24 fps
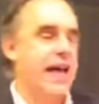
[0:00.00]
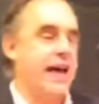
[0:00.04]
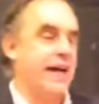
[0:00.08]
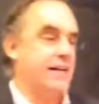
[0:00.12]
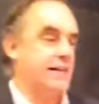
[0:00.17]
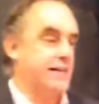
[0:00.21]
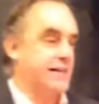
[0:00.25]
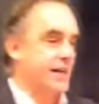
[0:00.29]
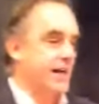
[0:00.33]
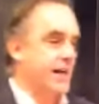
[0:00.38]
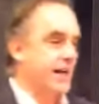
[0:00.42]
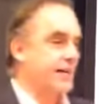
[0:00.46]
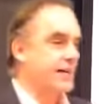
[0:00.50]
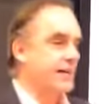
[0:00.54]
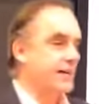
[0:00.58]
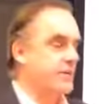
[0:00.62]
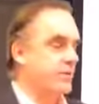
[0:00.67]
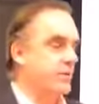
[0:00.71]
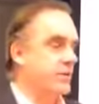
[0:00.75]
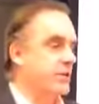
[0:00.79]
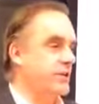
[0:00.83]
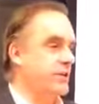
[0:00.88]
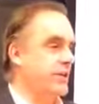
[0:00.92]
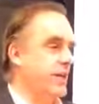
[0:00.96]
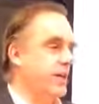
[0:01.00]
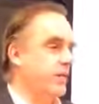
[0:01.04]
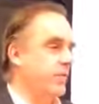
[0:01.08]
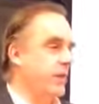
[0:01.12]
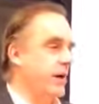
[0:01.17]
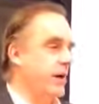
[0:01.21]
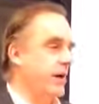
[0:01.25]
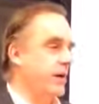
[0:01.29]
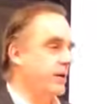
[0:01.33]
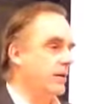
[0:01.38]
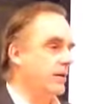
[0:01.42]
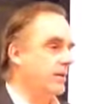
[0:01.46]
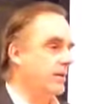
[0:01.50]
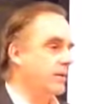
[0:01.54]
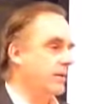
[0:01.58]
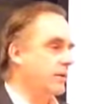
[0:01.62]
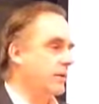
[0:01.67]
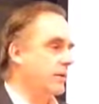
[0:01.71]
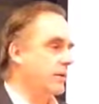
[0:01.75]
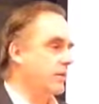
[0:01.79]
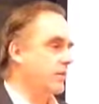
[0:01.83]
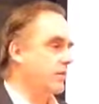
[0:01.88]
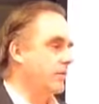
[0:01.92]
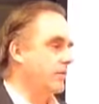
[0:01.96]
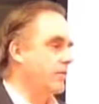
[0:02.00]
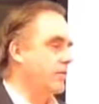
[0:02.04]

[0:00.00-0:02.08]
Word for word: And a scientist would say, well, you know,